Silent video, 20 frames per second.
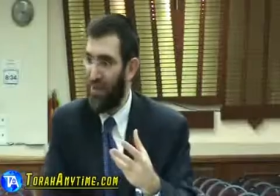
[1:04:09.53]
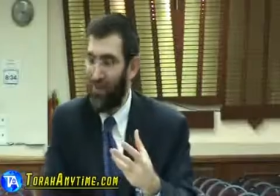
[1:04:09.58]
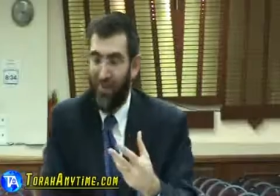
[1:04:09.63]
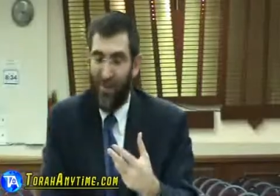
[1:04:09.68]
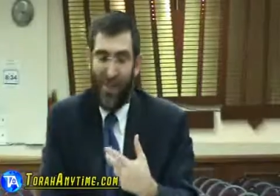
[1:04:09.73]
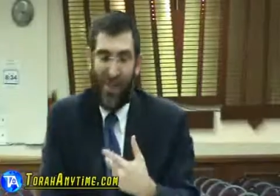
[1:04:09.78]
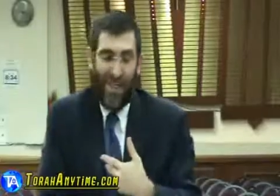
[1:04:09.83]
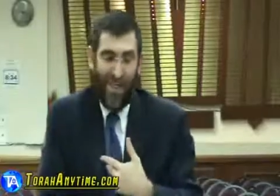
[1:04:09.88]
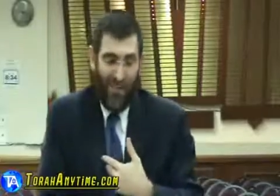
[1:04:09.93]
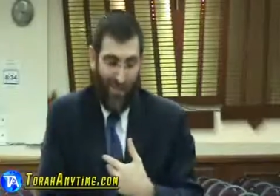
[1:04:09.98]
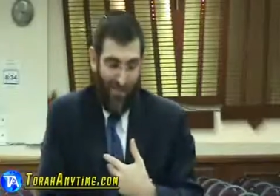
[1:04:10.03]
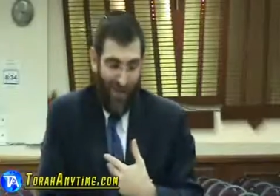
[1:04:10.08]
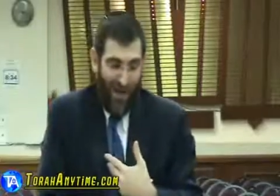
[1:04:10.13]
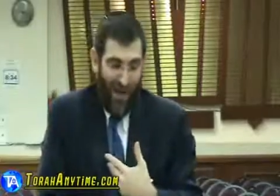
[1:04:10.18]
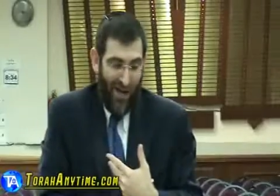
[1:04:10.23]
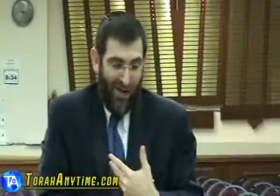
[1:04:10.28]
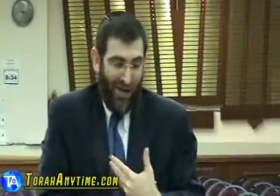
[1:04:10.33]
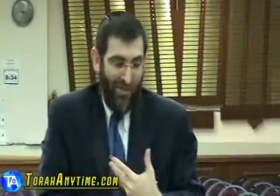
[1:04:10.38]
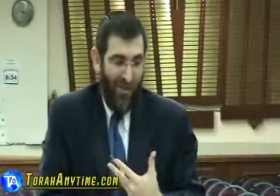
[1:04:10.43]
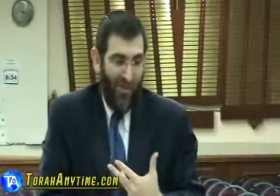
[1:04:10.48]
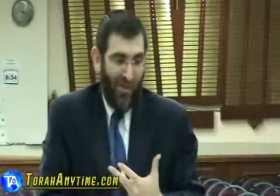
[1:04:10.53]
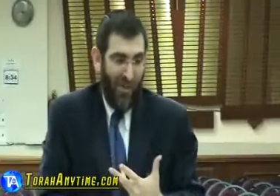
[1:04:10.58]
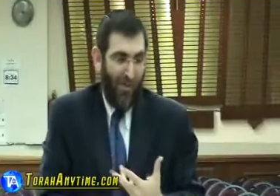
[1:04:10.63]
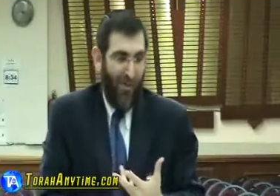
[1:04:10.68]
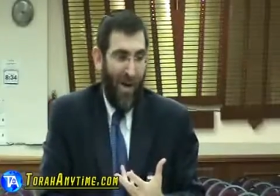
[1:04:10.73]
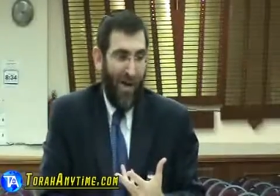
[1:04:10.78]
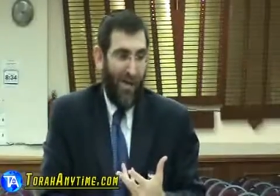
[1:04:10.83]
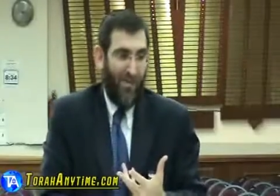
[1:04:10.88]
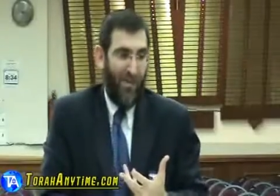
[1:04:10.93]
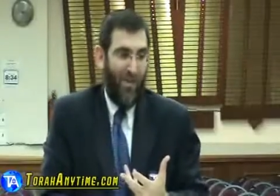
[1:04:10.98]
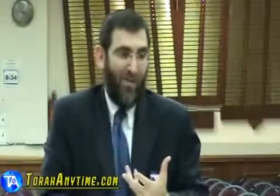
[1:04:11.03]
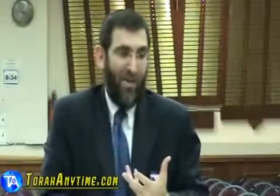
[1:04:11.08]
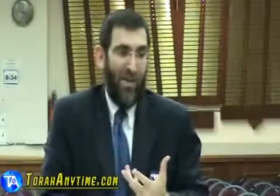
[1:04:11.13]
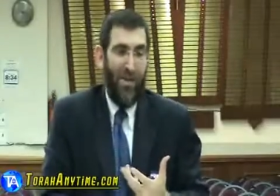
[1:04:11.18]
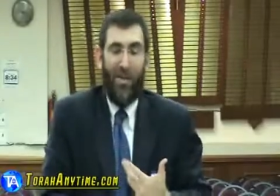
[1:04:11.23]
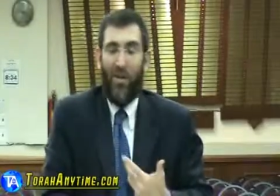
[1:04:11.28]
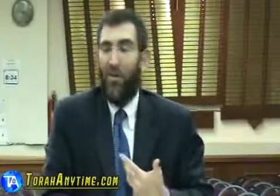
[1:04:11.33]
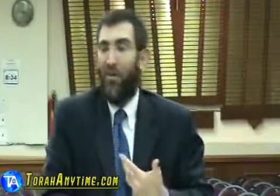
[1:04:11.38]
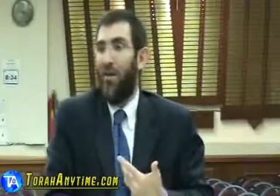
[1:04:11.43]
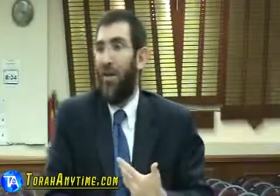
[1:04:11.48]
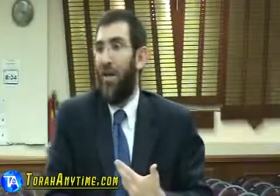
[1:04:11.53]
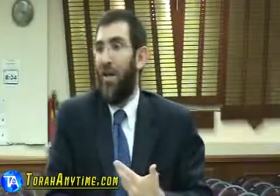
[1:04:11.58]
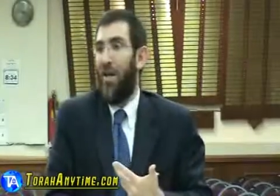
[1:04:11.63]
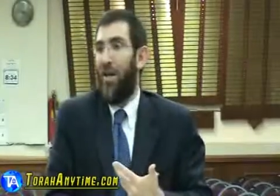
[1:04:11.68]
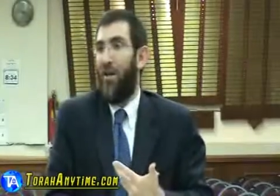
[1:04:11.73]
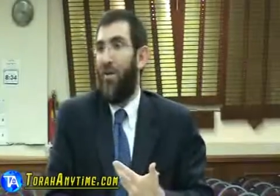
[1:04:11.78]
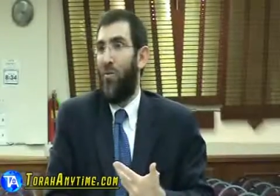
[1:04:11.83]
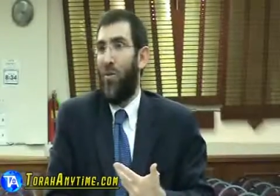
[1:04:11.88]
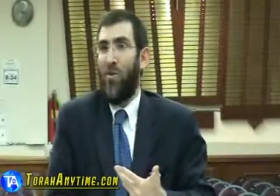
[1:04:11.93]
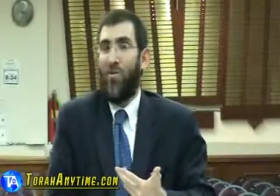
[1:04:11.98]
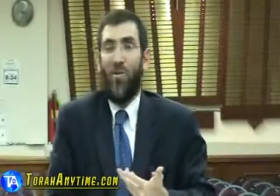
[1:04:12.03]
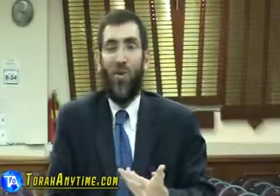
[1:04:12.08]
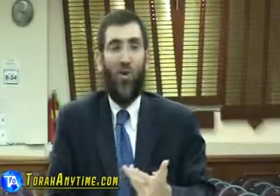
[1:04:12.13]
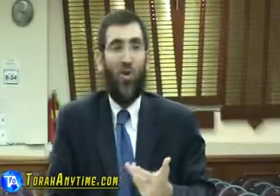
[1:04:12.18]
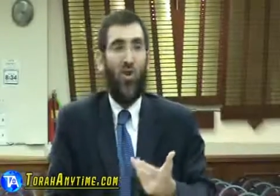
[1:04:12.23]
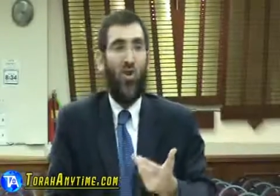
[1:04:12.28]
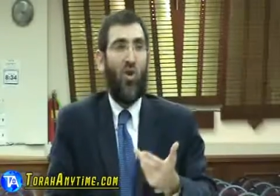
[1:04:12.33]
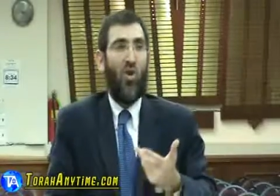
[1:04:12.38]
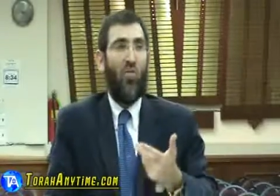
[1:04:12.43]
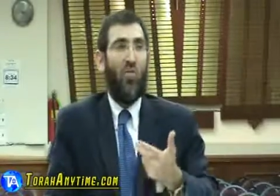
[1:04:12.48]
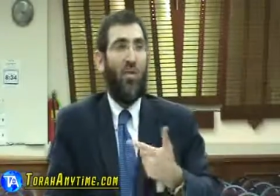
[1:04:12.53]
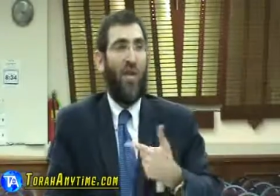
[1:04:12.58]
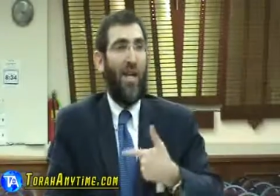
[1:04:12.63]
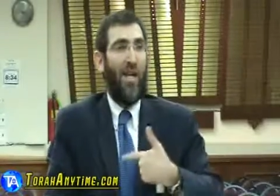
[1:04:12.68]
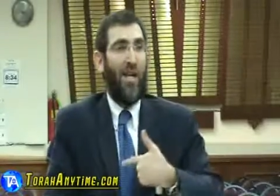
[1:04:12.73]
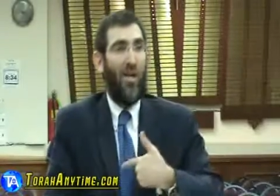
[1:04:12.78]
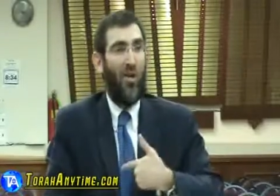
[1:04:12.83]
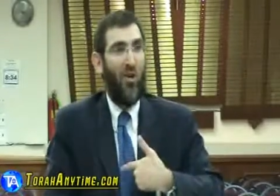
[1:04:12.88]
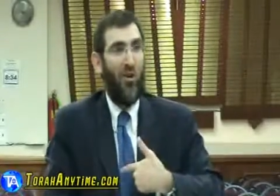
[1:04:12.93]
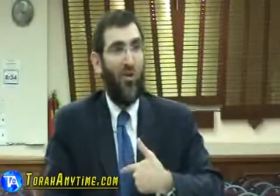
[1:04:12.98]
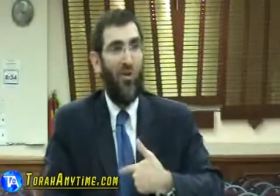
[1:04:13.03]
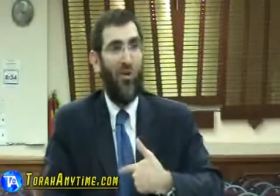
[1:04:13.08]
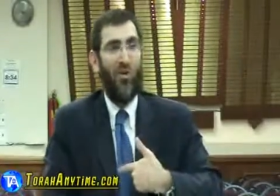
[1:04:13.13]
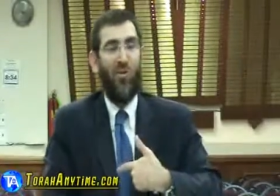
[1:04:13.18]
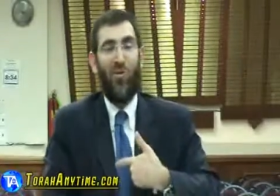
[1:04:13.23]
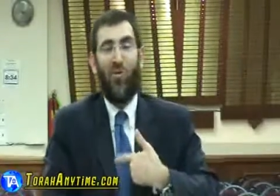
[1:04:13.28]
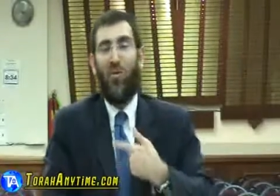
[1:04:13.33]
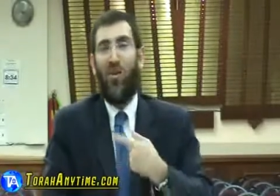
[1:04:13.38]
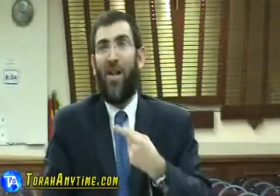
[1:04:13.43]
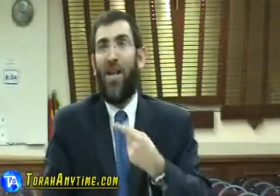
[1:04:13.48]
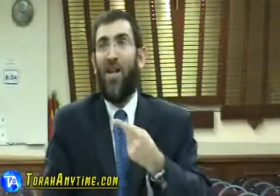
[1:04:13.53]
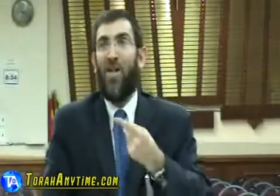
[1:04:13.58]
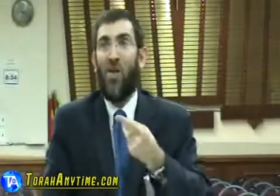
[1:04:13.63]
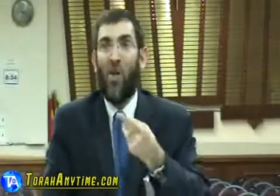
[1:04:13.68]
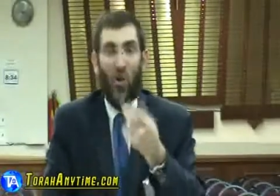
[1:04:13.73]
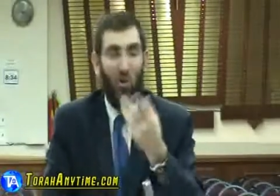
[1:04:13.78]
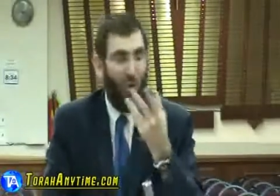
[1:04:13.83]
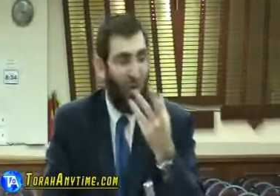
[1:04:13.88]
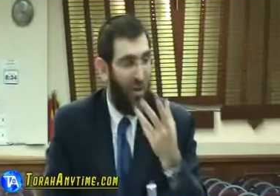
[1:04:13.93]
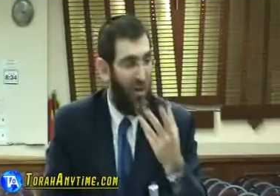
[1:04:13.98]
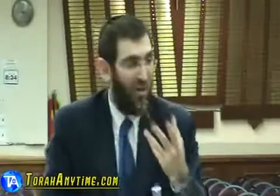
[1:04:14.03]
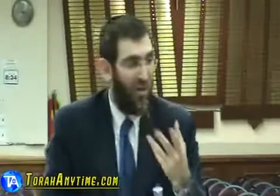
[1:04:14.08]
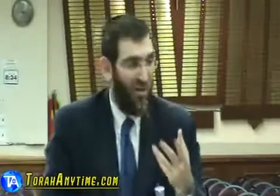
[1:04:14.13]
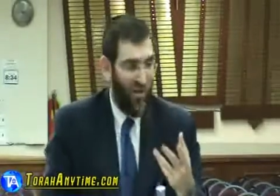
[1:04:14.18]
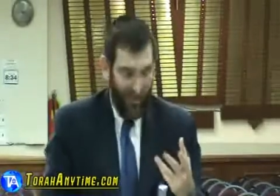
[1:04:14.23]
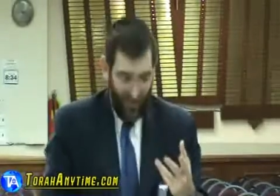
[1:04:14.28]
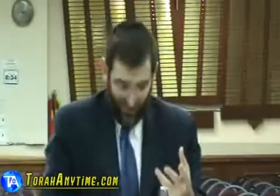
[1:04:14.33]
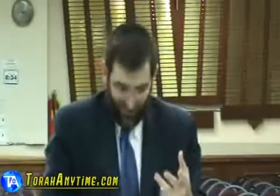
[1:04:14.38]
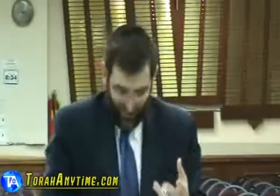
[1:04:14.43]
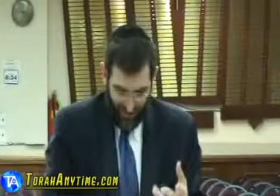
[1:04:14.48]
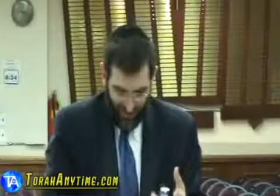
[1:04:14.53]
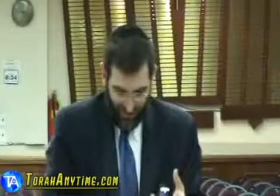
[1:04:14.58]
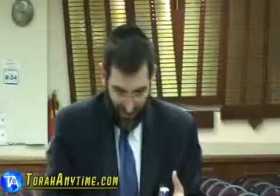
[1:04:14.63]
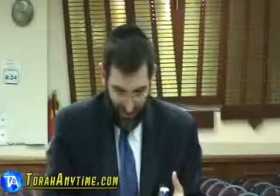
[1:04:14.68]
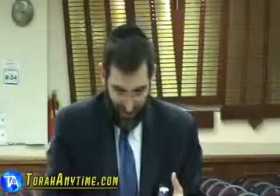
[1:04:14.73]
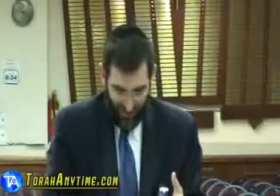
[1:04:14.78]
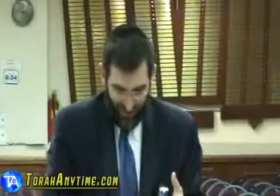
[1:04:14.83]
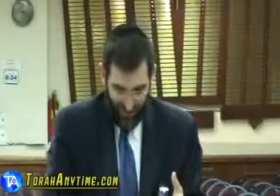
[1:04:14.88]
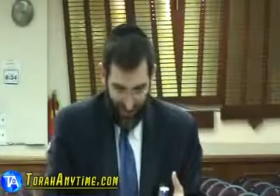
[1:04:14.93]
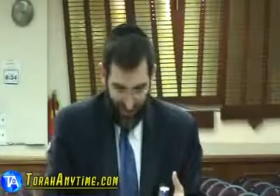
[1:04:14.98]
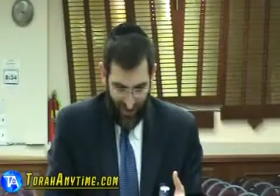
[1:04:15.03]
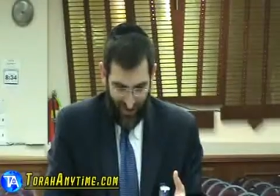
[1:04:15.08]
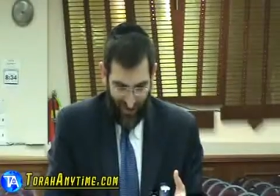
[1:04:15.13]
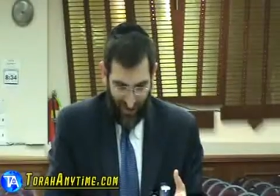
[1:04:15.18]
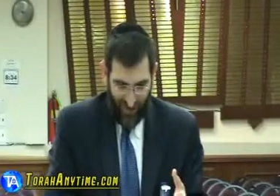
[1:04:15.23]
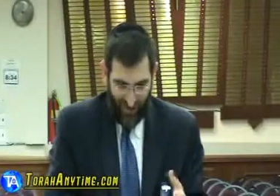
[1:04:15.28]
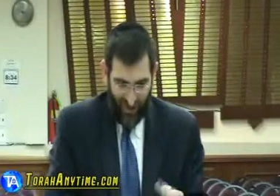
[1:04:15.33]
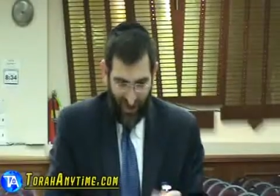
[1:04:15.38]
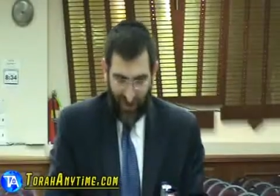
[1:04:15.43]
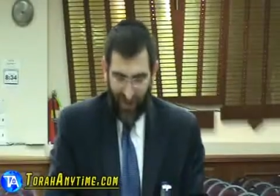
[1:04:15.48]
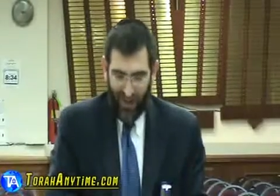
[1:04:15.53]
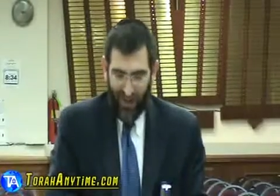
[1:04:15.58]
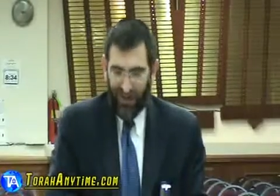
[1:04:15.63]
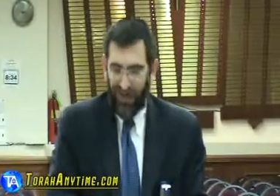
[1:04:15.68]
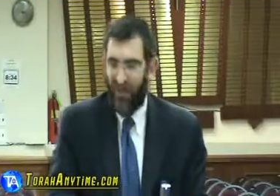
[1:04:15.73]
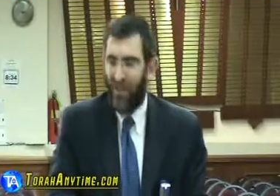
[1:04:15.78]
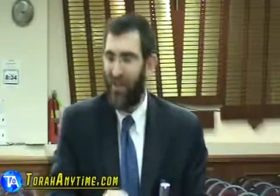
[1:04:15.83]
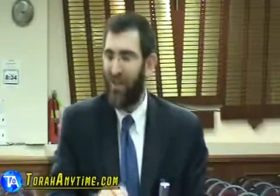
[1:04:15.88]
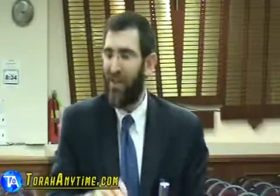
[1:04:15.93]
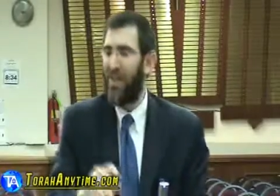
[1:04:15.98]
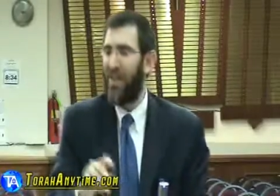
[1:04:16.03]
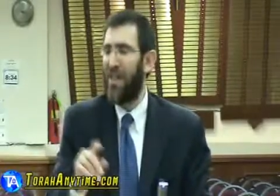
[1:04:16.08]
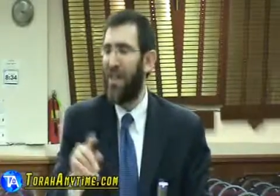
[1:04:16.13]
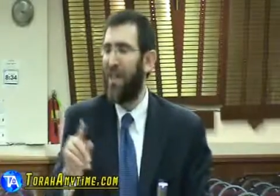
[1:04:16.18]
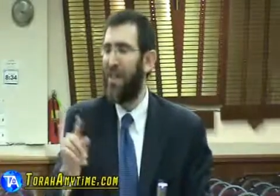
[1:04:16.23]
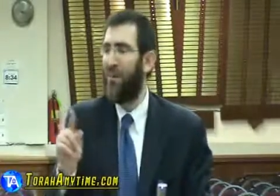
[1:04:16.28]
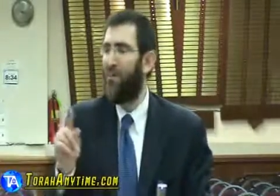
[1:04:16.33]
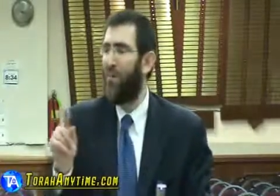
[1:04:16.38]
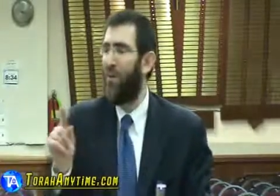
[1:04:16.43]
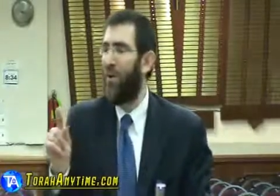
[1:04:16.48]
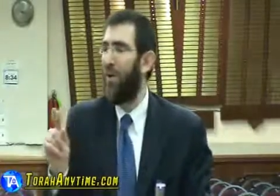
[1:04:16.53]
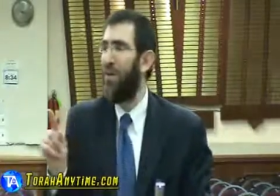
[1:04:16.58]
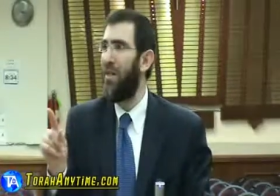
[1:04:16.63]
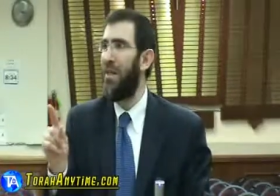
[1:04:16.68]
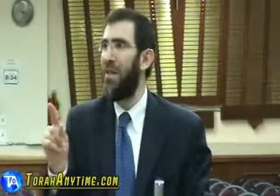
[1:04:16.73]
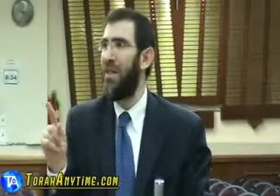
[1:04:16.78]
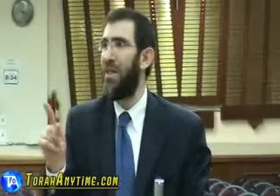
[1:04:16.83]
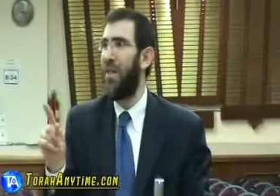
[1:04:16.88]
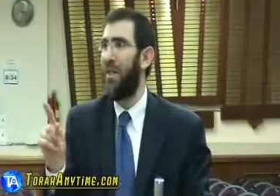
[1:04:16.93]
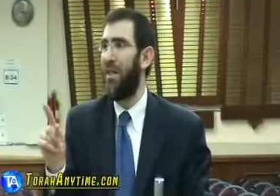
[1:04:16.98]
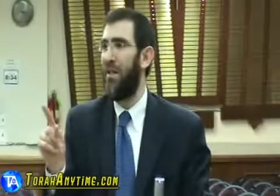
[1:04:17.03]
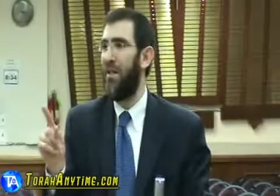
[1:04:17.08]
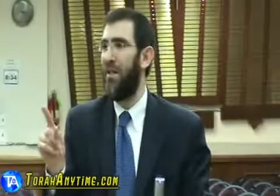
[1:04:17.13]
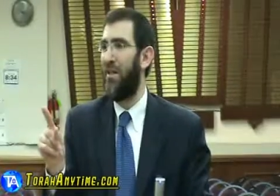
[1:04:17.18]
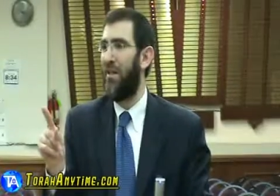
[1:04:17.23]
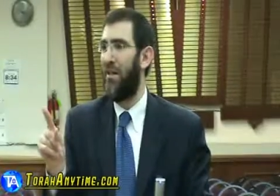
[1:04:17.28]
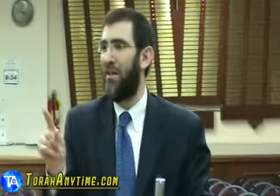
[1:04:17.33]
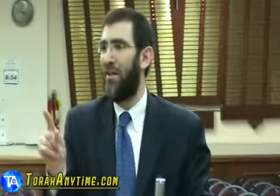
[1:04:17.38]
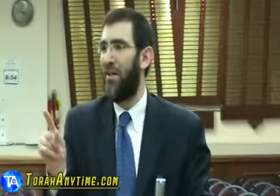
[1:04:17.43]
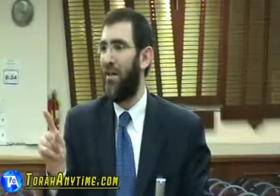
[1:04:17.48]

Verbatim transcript: So what's that to me? I think my response would be, you know, what do you mean there should no more like you? There should no more like you. You know, the Hillel does the smartest thing